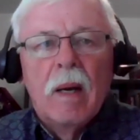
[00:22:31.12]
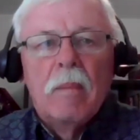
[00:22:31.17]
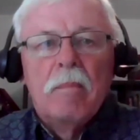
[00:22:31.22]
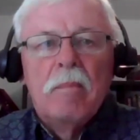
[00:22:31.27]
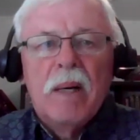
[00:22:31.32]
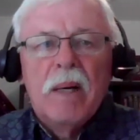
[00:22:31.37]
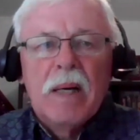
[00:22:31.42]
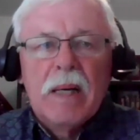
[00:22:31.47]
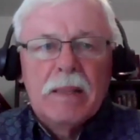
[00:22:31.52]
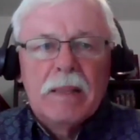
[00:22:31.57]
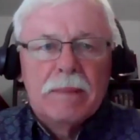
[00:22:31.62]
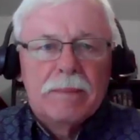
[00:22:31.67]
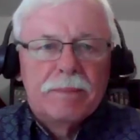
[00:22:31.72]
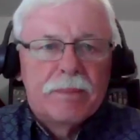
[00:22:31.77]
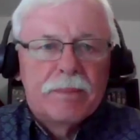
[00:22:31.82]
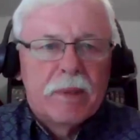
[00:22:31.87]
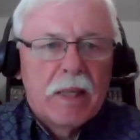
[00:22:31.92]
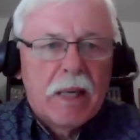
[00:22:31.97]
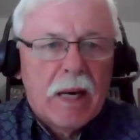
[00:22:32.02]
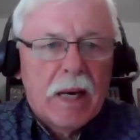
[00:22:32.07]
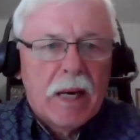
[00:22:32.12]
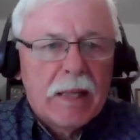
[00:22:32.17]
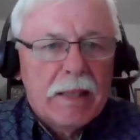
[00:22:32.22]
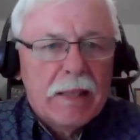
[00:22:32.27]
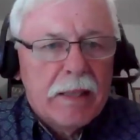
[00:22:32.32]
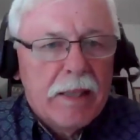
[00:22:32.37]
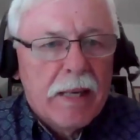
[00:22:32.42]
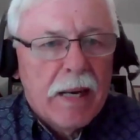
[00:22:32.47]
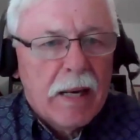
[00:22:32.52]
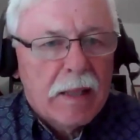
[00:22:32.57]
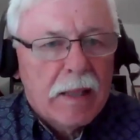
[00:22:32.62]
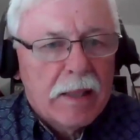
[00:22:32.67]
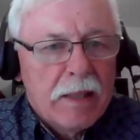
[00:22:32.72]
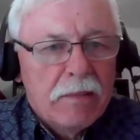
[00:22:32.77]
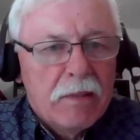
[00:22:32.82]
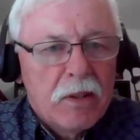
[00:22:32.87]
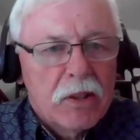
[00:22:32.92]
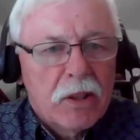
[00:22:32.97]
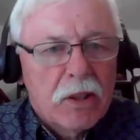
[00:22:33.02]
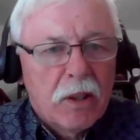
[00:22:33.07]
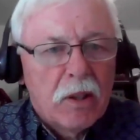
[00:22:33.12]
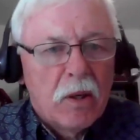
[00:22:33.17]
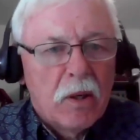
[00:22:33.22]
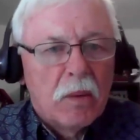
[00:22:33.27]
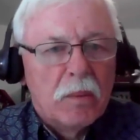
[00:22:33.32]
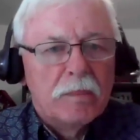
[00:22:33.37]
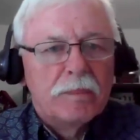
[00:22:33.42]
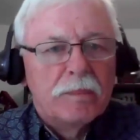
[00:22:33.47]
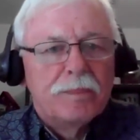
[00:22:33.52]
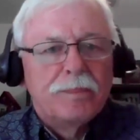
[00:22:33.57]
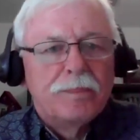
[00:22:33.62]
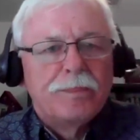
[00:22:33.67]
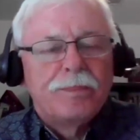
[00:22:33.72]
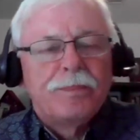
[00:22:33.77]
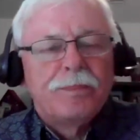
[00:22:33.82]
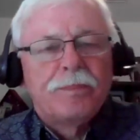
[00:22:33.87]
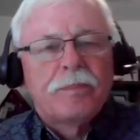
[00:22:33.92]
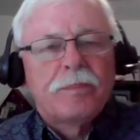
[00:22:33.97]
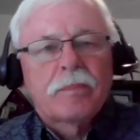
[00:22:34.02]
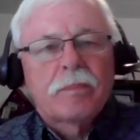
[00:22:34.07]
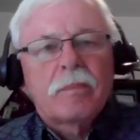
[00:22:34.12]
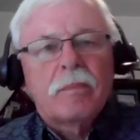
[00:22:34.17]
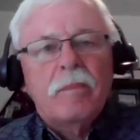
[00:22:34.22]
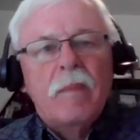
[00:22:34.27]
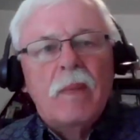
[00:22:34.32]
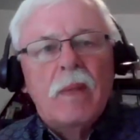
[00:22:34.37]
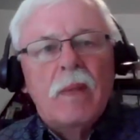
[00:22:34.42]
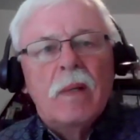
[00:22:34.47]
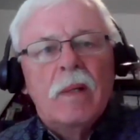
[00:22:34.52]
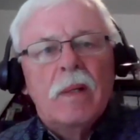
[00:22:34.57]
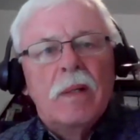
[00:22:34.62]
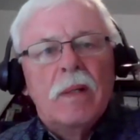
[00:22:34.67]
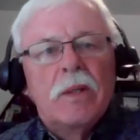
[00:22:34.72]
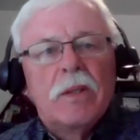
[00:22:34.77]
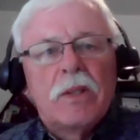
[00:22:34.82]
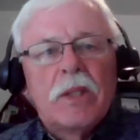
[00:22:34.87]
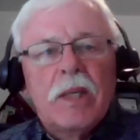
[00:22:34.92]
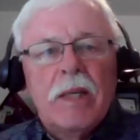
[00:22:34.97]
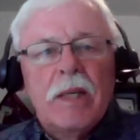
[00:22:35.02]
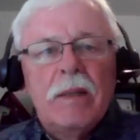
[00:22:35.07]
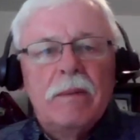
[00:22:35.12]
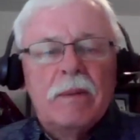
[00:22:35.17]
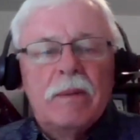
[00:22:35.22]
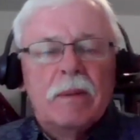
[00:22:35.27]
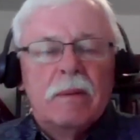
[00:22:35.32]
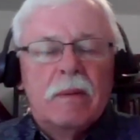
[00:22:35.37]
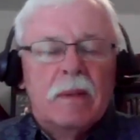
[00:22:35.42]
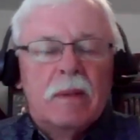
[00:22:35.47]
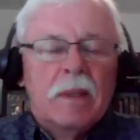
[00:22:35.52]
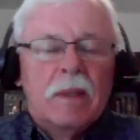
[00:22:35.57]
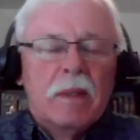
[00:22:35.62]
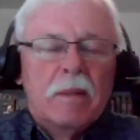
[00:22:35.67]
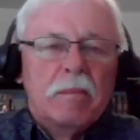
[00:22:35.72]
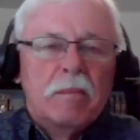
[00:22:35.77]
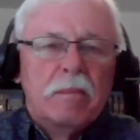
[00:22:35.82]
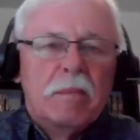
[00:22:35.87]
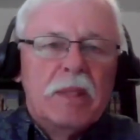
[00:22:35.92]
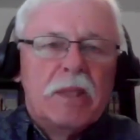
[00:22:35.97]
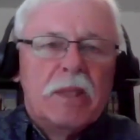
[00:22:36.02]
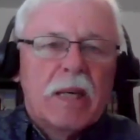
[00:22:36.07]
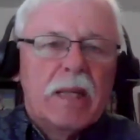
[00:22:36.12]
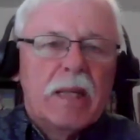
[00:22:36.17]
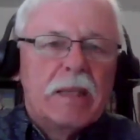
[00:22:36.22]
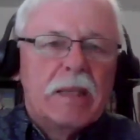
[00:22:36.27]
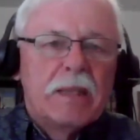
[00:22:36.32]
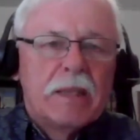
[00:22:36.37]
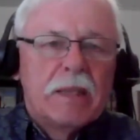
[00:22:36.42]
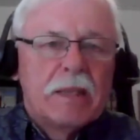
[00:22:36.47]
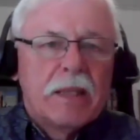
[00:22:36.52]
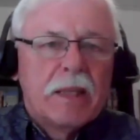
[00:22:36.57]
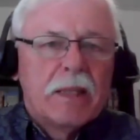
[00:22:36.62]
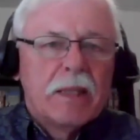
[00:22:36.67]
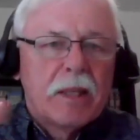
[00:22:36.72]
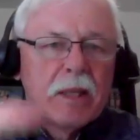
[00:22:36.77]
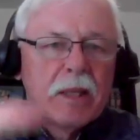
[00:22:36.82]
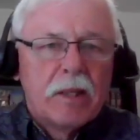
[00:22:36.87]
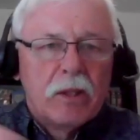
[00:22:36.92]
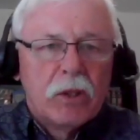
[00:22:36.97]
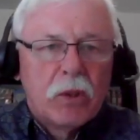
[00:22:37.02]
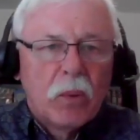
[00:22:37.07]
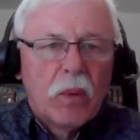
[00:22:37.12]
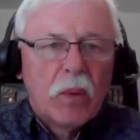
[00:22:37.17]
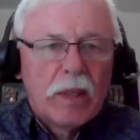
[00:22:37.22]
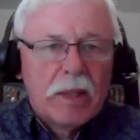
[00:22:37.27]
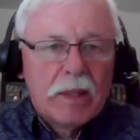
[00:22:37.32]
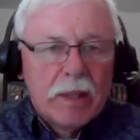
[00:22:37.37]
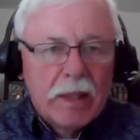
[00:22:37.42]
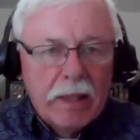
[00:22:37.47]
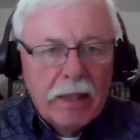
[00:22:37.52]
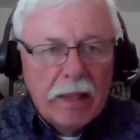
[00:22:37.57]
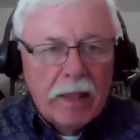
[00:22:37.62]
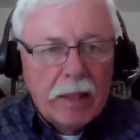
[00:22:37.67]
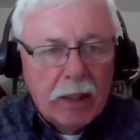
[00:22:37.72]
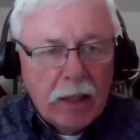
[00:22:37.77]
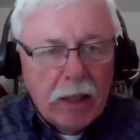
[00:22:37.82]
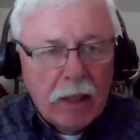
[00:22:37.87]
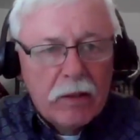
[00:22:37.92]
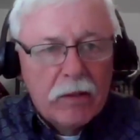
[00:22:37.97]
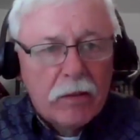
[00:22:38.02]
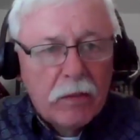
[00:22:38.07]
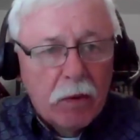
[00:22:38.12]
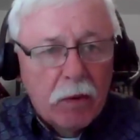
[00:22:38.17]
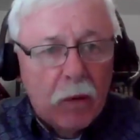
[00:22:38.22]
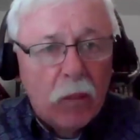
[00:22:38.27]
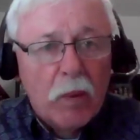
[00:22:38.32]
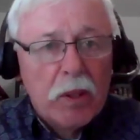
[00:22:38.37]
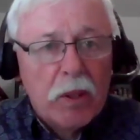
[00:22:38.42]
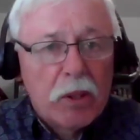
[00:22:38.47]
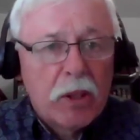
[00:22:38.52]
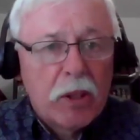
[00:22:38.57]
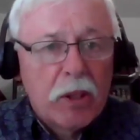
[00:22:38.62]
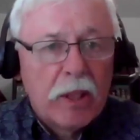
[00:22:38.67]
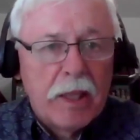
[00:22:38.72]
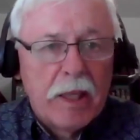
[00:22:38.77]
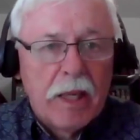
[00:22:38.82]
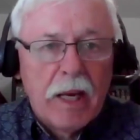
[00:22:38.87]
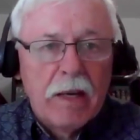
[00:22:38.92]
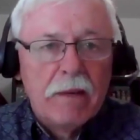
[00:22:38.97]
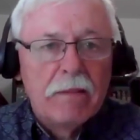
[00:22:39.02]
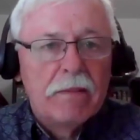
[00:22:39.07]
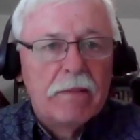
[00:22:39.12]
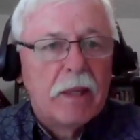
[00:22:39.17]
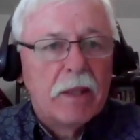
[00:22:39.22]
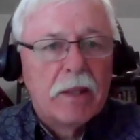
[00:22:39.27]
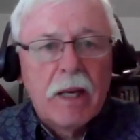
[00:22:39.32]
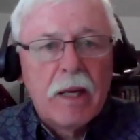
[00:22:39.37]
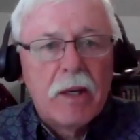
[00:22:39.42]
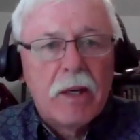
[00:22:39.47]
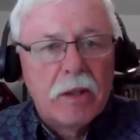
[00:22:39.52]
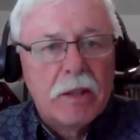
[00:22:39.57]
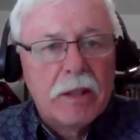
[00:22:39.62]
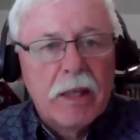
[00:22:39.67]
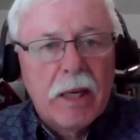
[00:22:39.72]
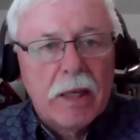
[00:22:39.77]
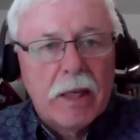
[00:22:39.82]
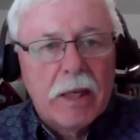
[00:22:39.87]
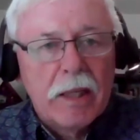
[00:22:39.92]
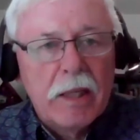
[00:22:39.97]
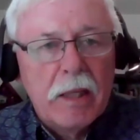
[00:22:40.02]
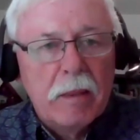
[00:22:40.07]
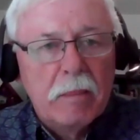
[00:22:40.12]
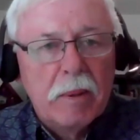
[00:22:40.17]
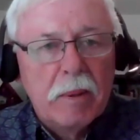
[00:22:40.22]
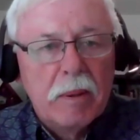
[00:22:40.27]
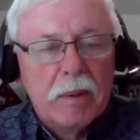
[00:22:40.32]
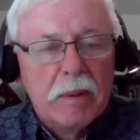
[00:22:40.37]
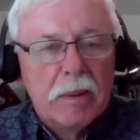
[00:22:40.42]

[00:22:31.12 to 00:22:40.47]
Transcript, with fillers: But God did not leave us alone. You see, besides the 620 that he originally gave that they could not keep,